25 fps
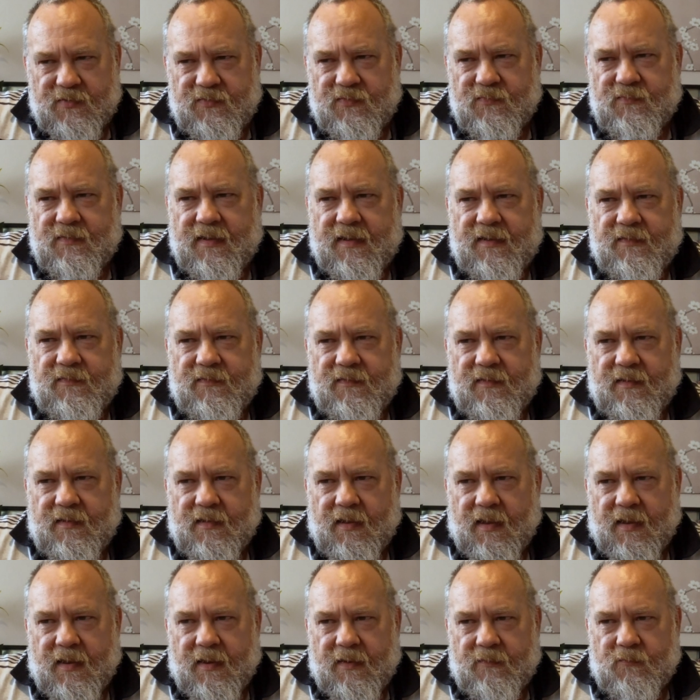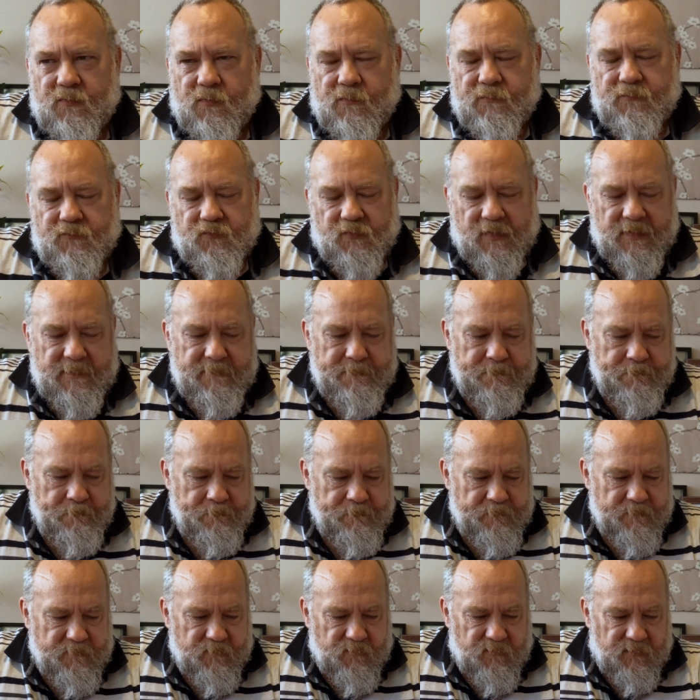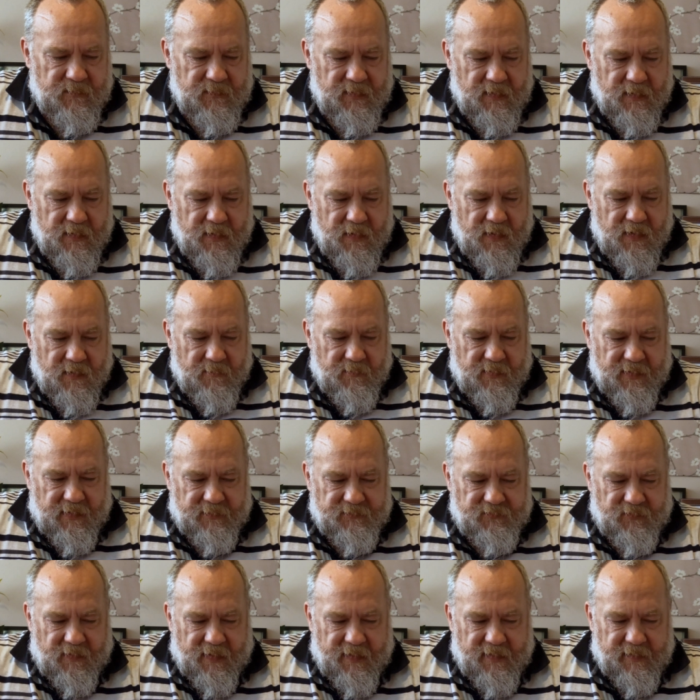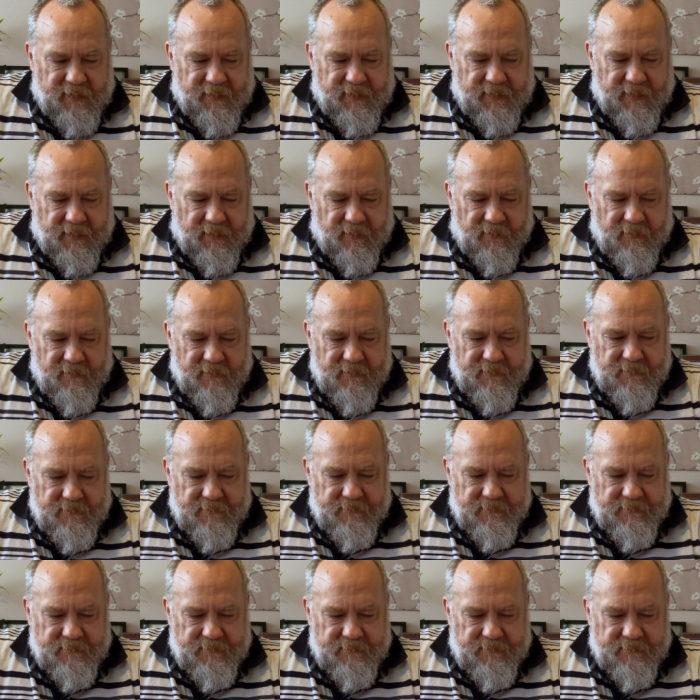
I do like the dwarf green, but I'll try any kale.